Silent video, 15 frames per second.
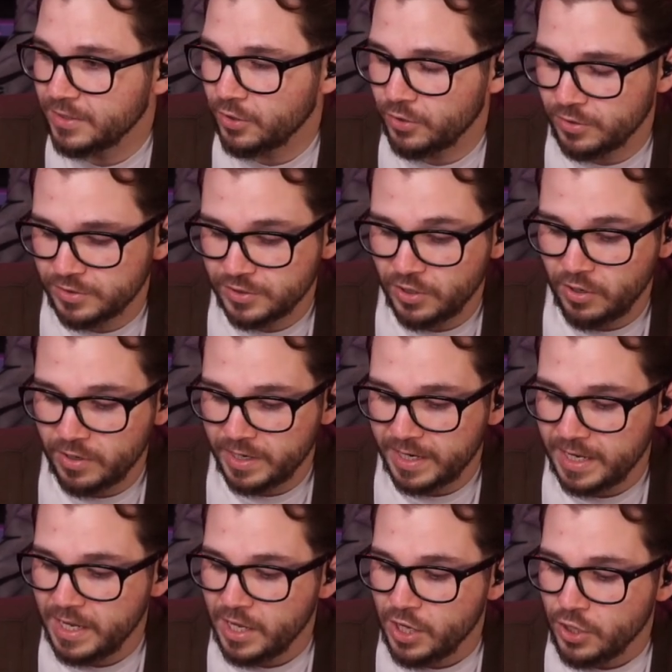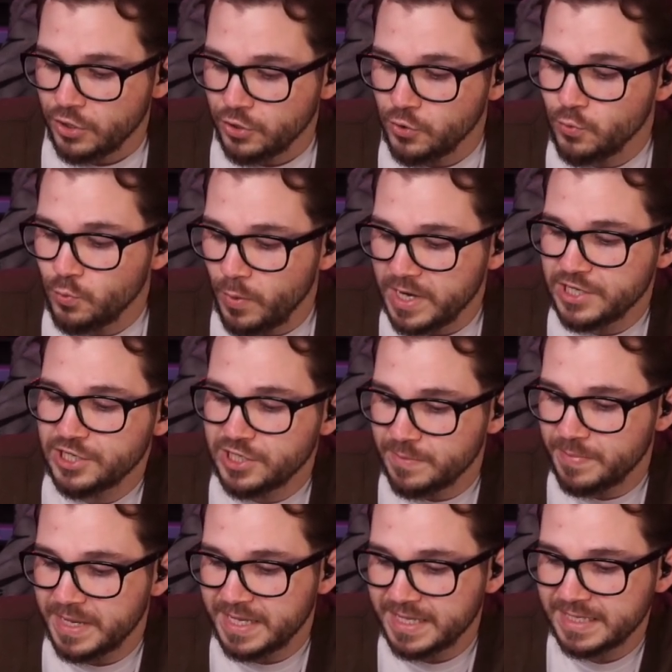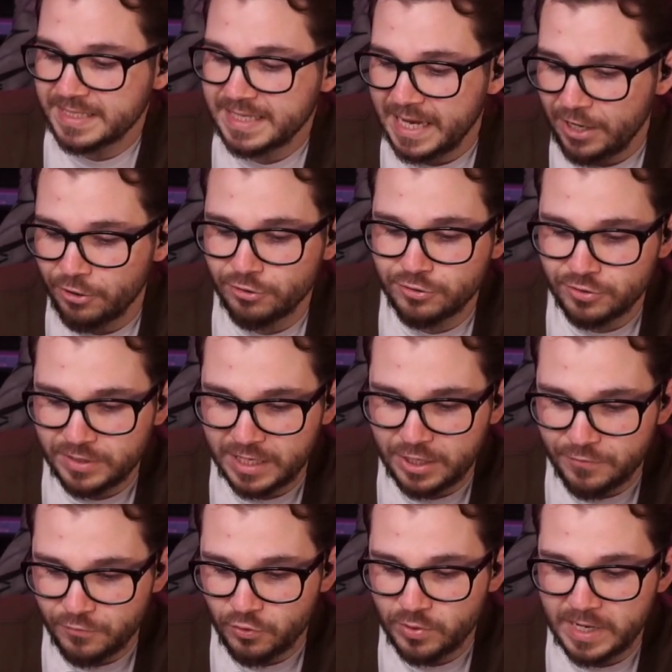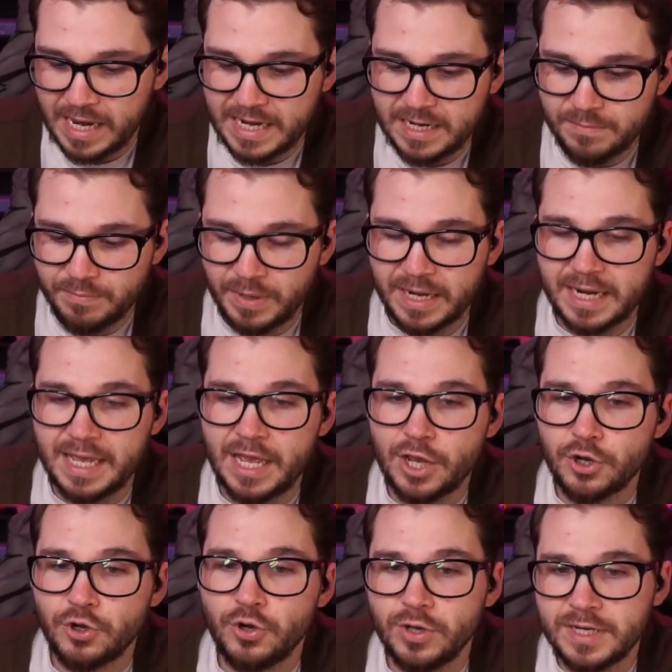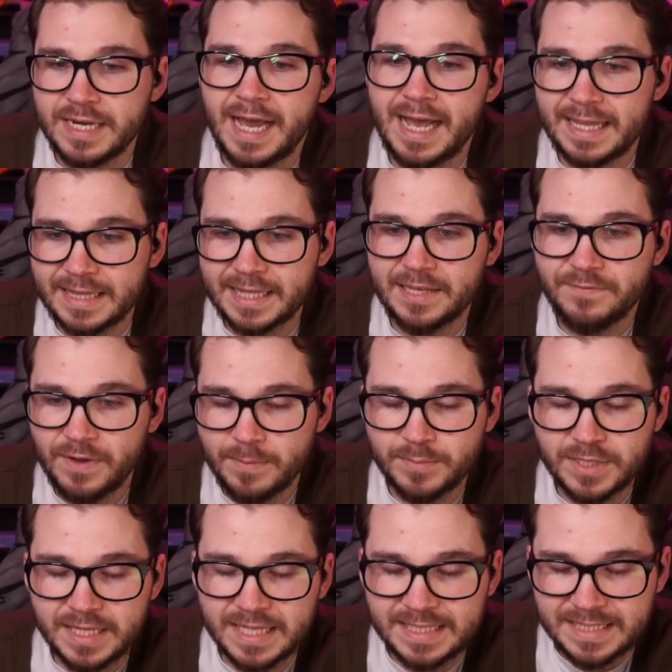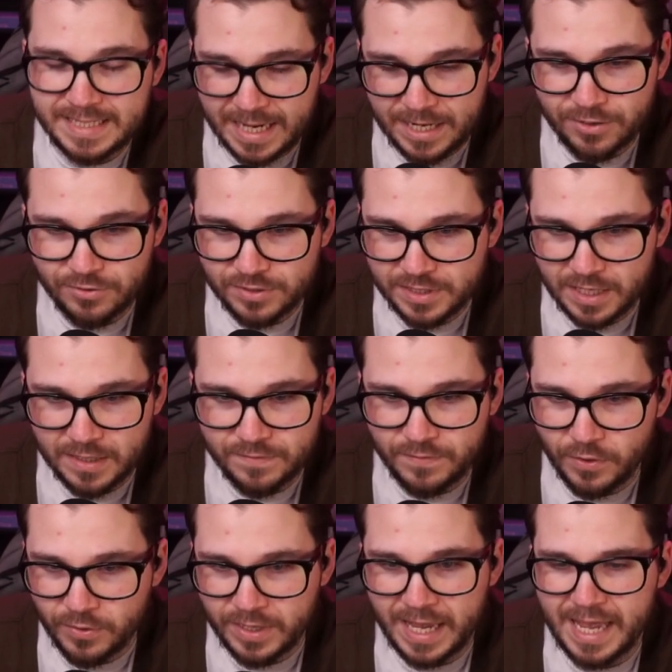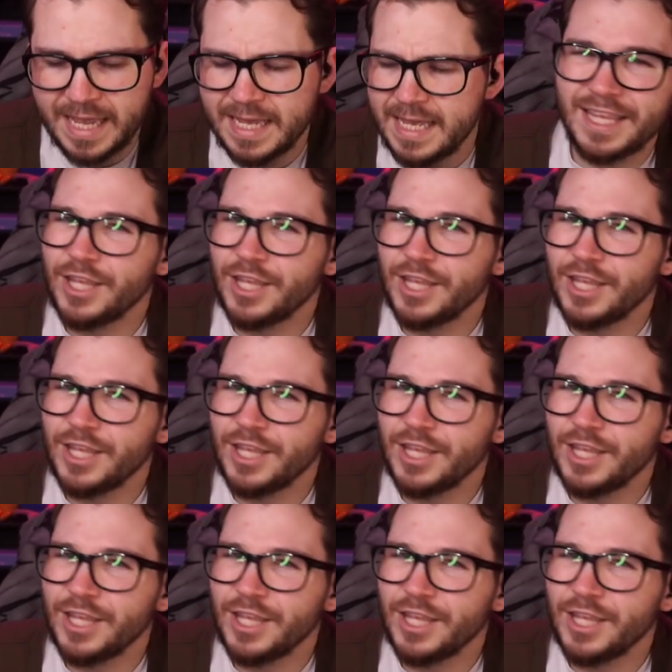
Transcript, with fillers: Or, sorry, you wish to be this character that you've created, but could not live up to the standards of, okay?